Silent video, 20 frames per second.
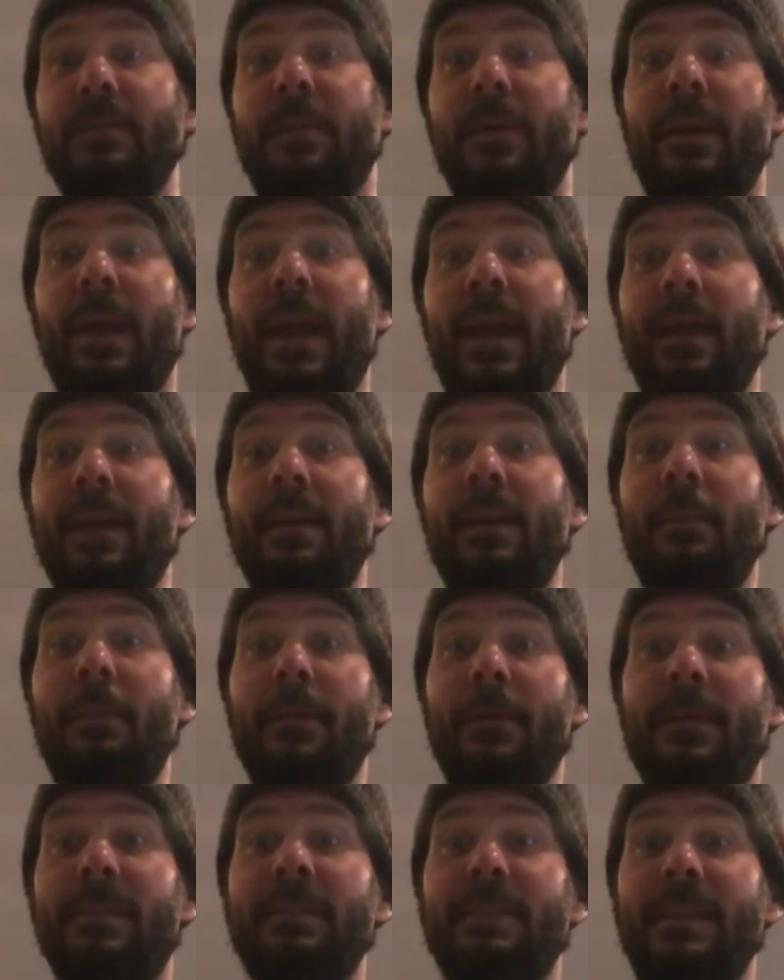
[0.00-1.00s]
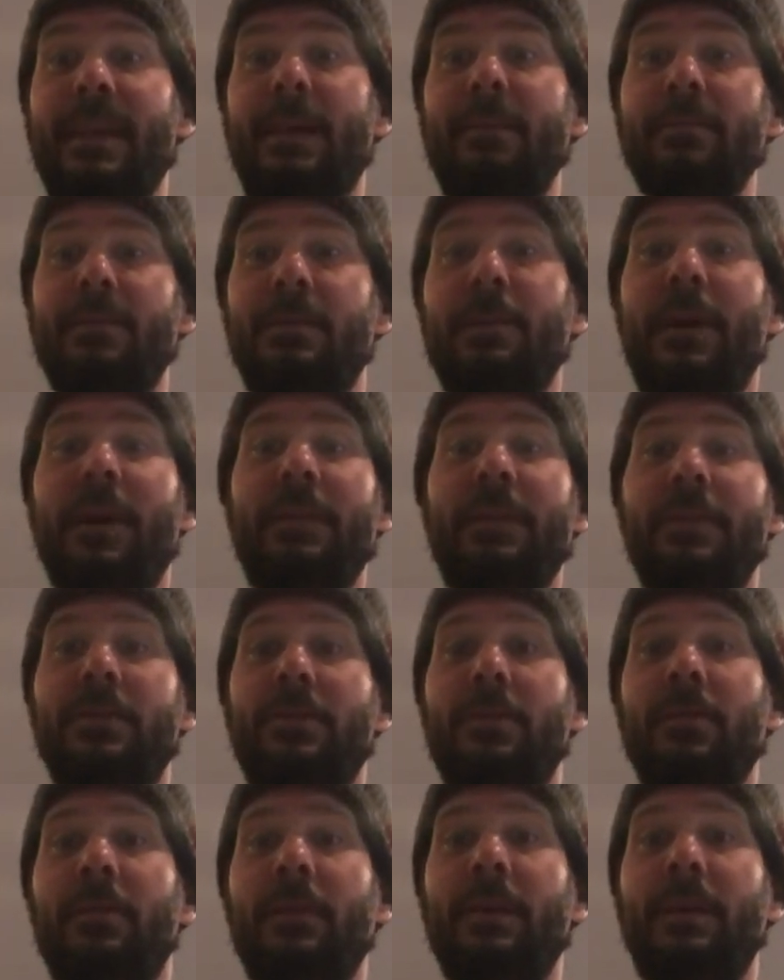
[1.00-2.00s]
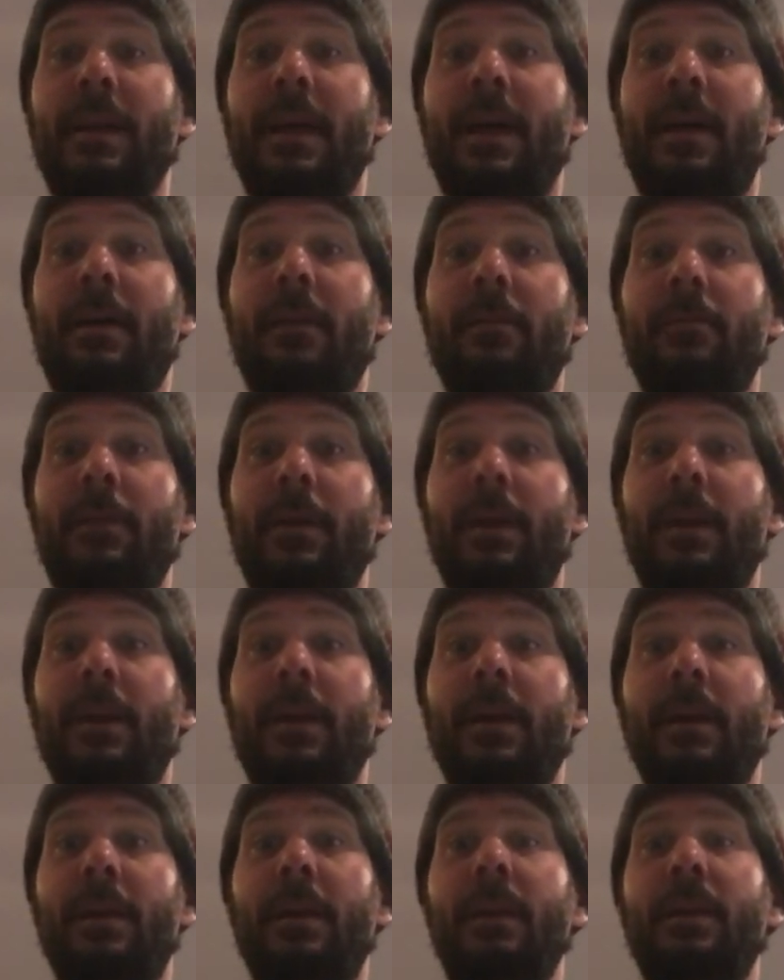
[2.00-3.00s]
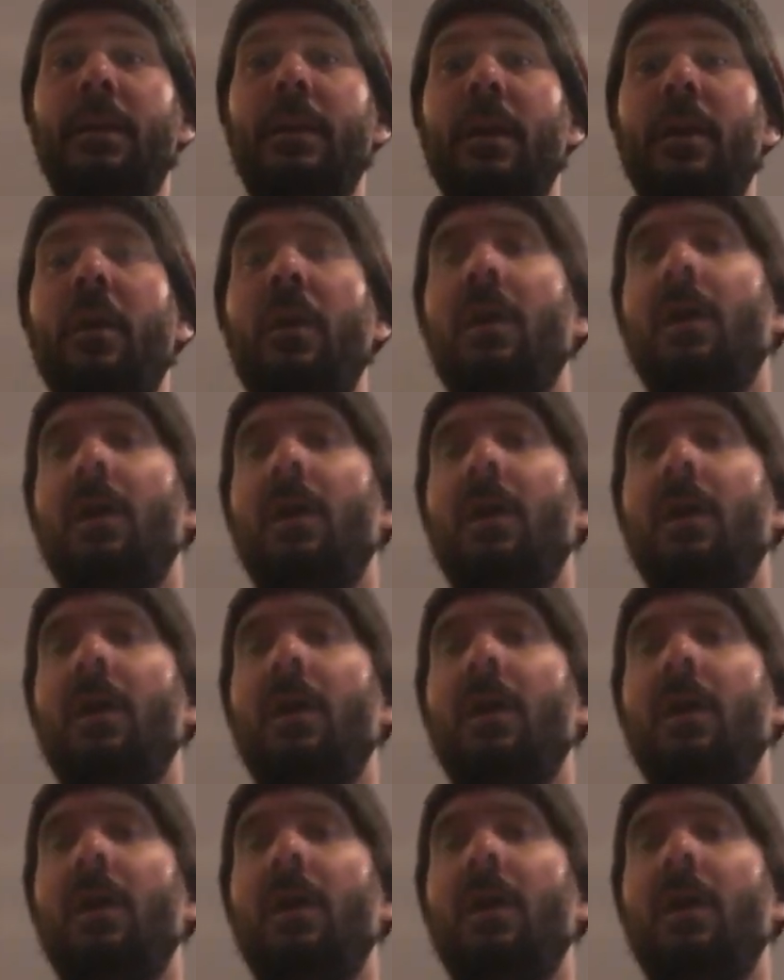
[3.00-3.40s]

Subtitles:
but end up in the same spot that you're in now. Ready, go.